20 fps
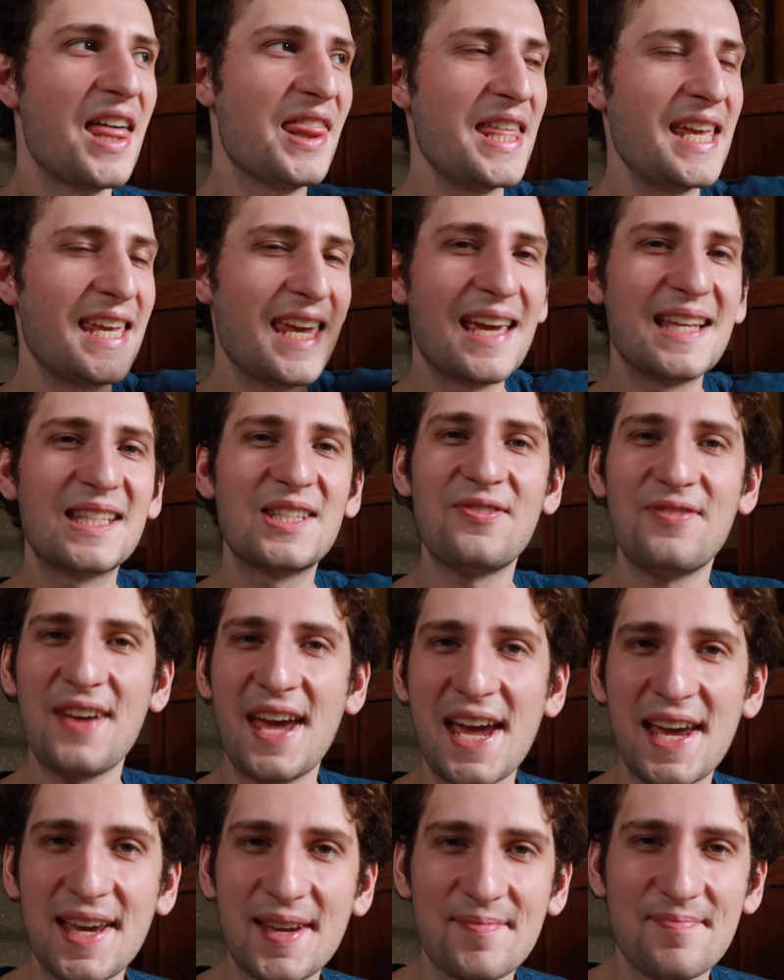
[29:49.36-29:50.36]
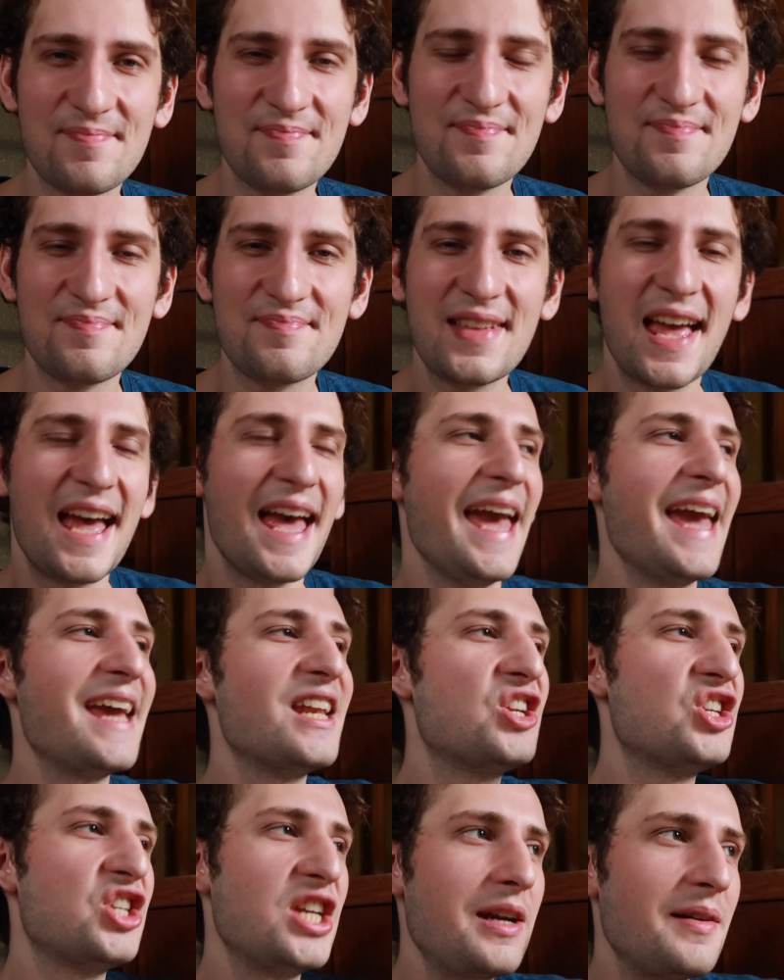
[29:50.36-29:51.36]
thinking it's fake,
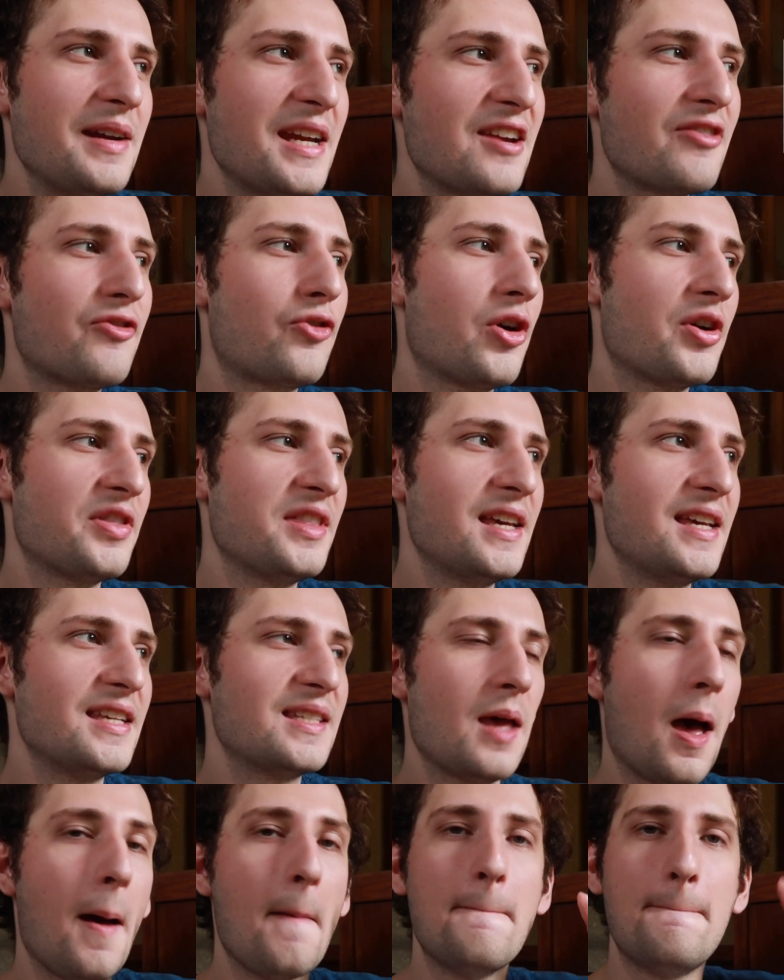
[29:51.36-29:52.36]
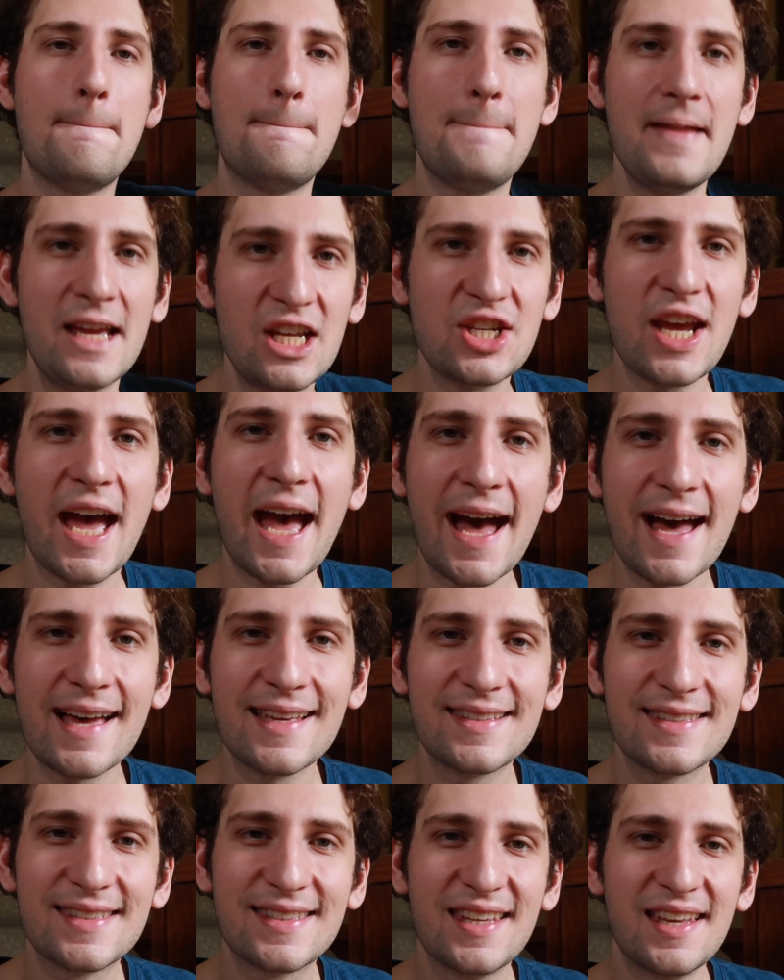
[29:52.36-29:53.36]
and cheering for these
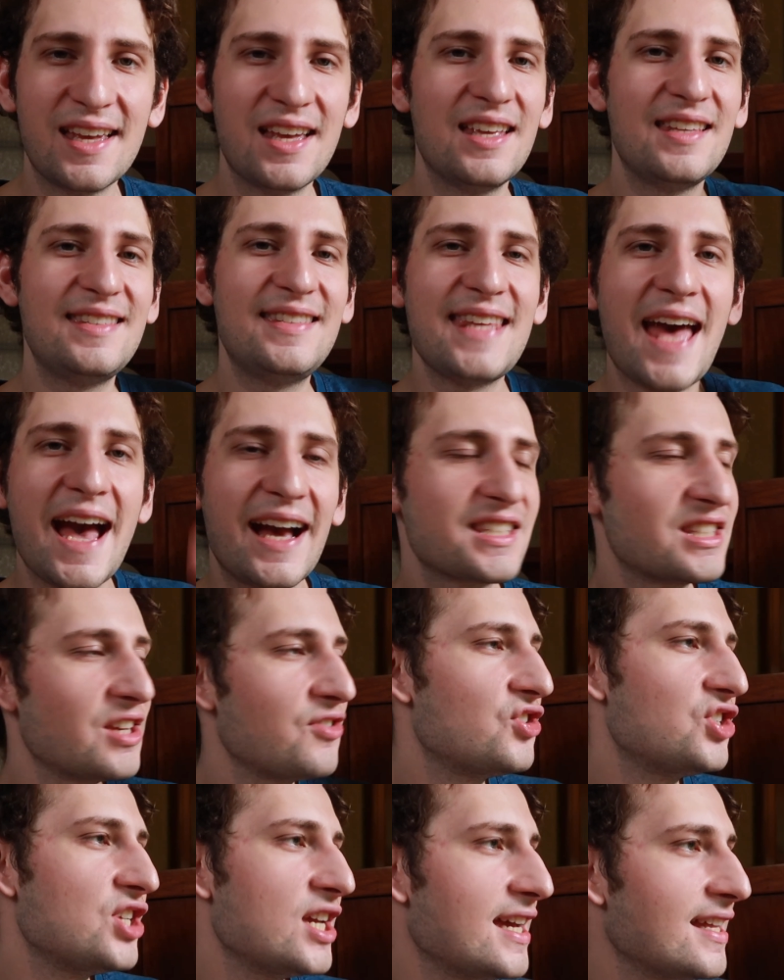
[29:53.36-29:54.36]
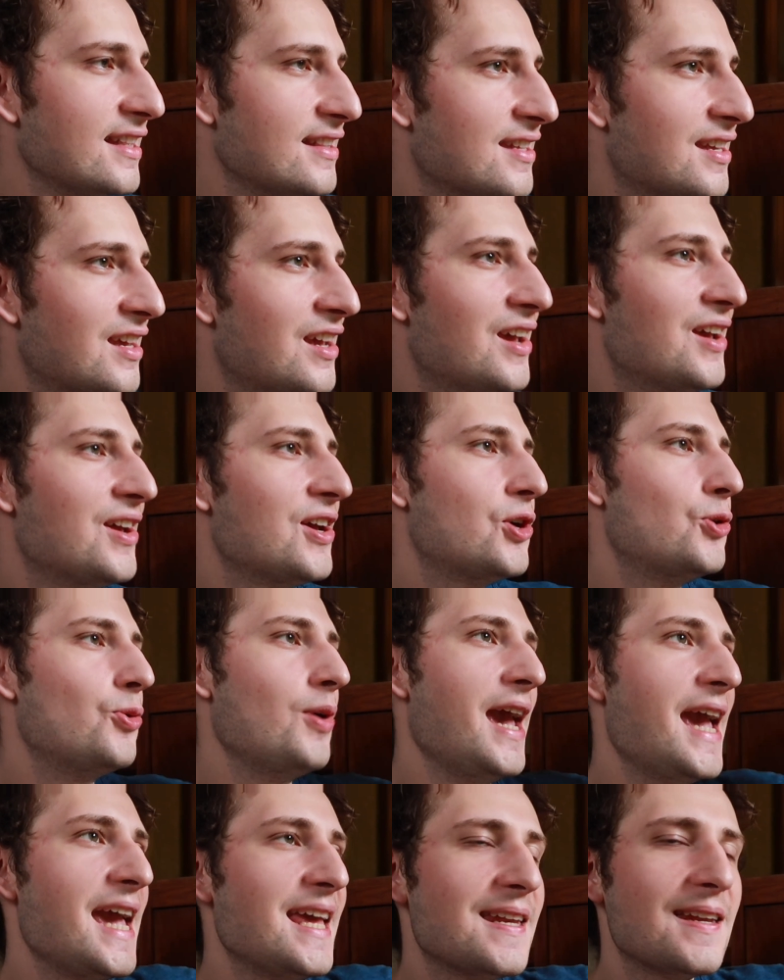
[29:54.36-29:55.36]
bitch-ass sacks of shit
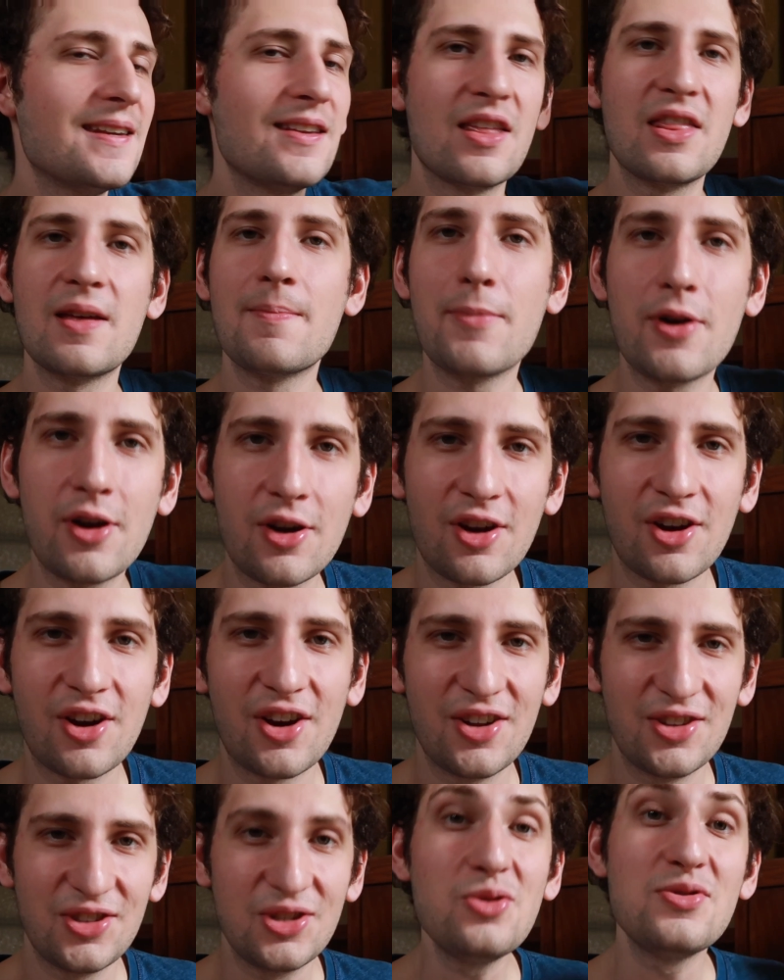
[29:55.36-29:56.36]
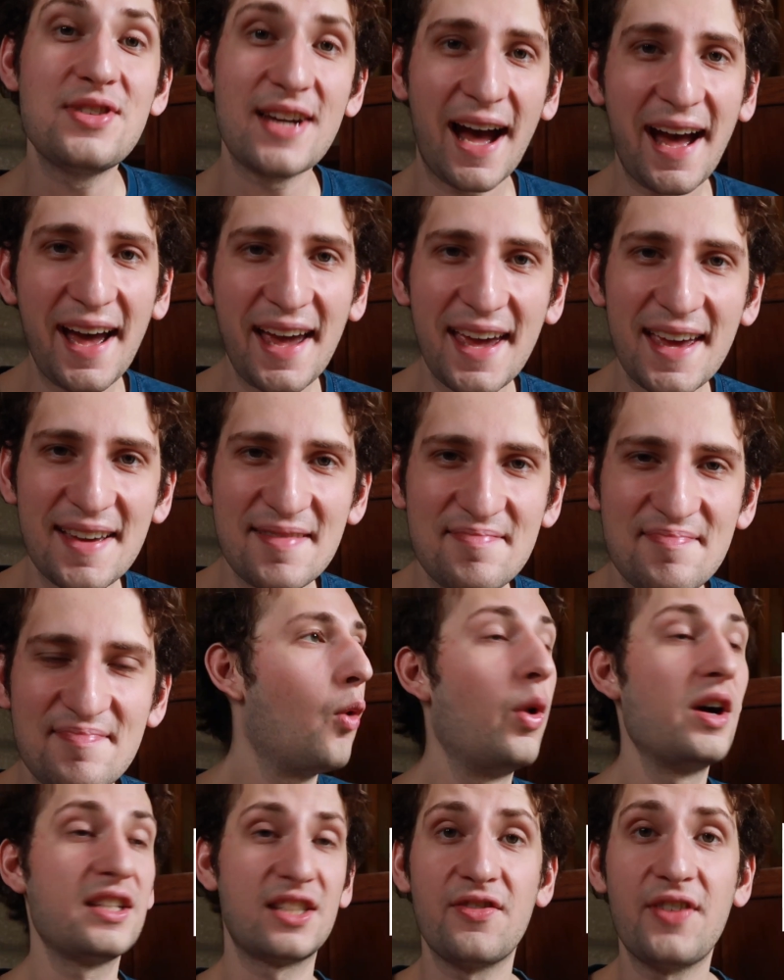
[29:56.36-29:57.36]
who aided the murder to die
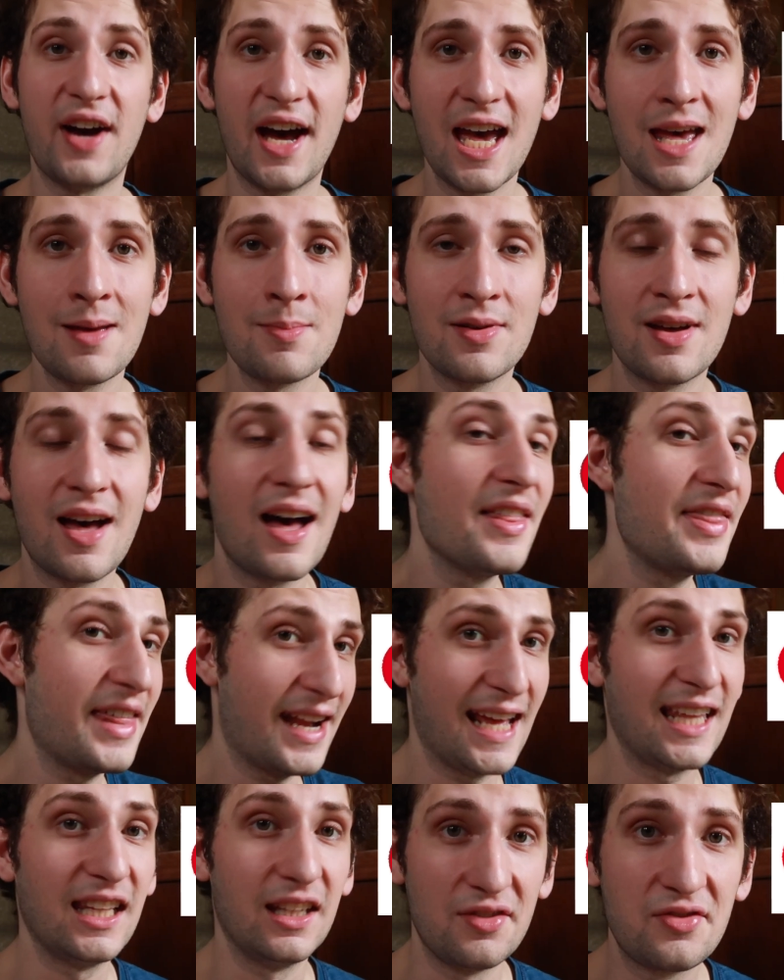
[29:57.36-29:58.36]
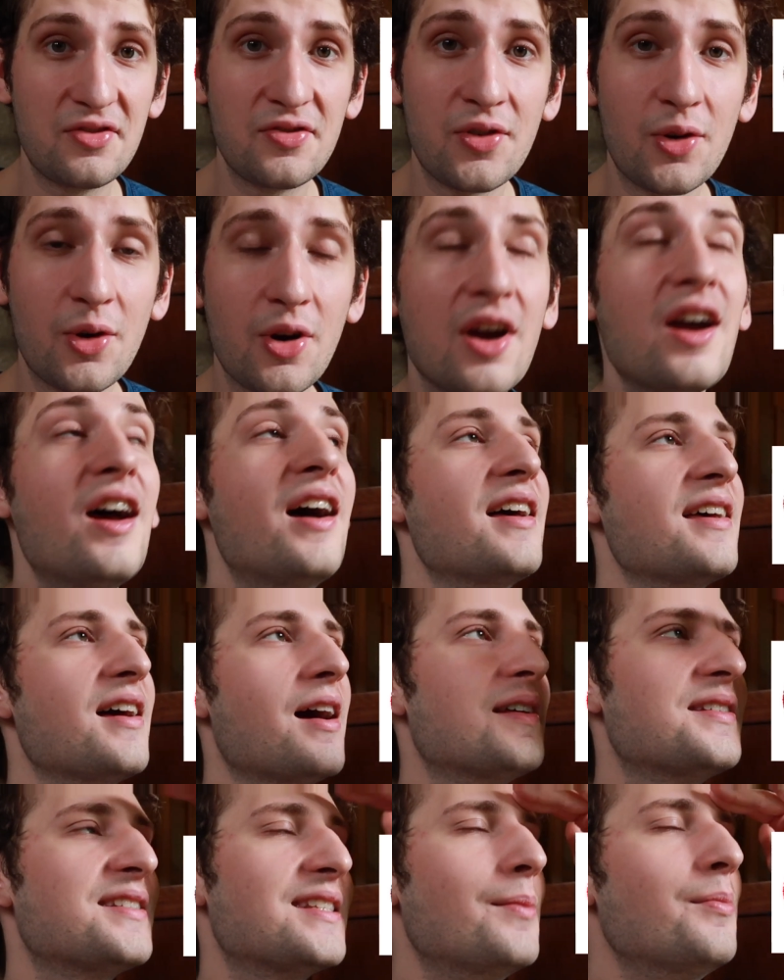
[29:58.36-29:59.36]
was a vibe that I lived for.
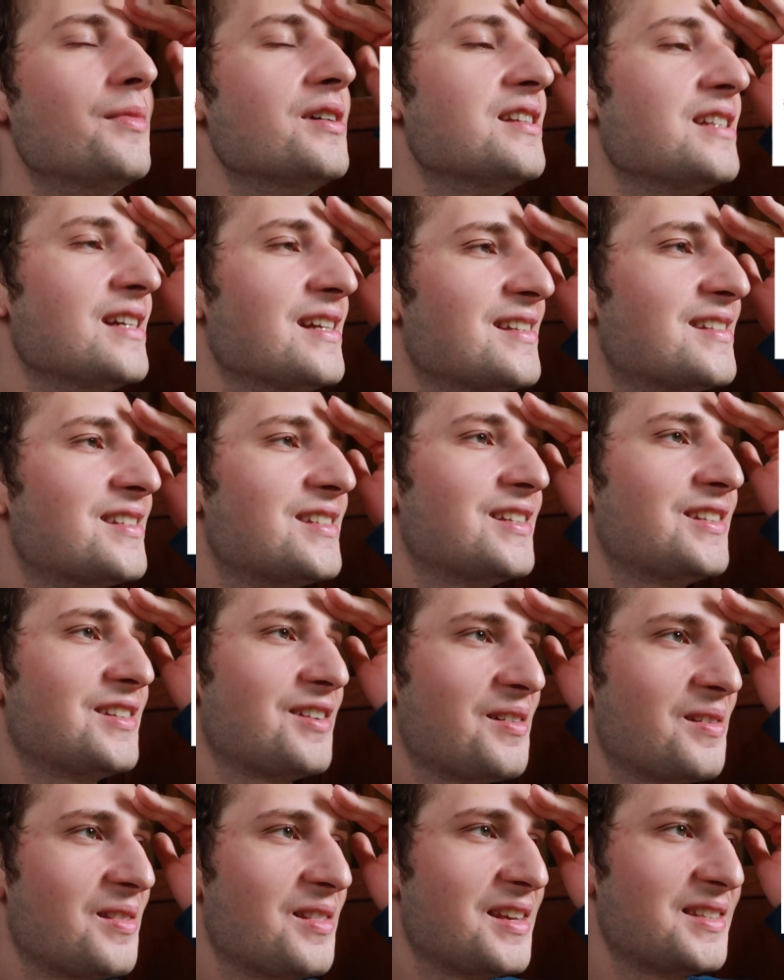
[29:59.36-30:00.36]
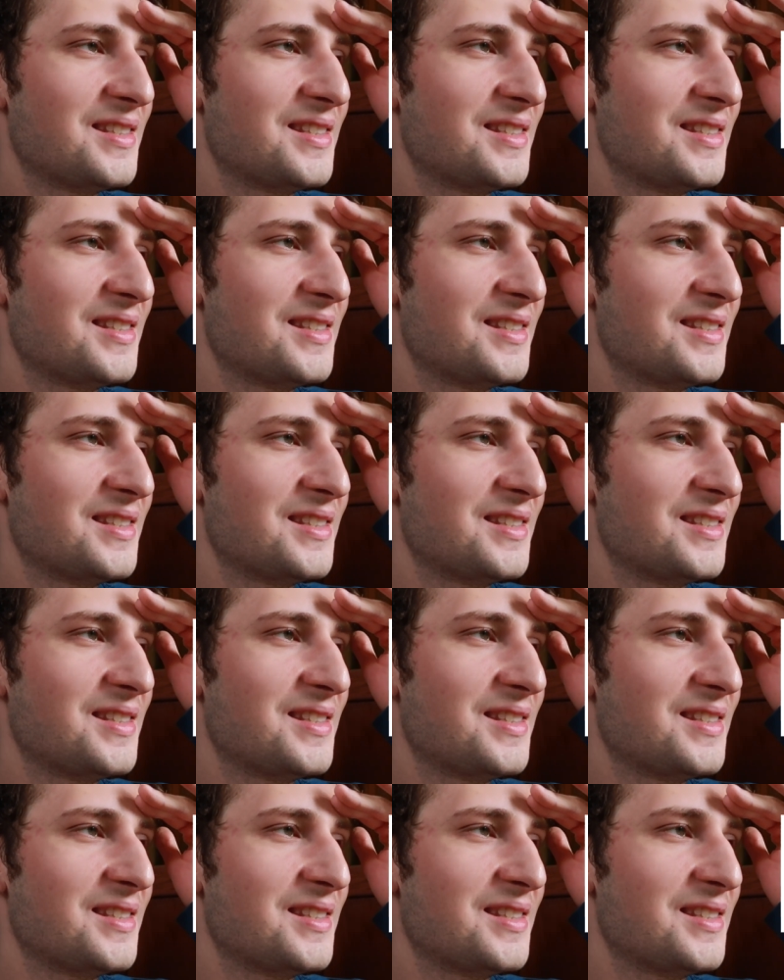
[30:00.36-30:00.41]
Someone needs to turn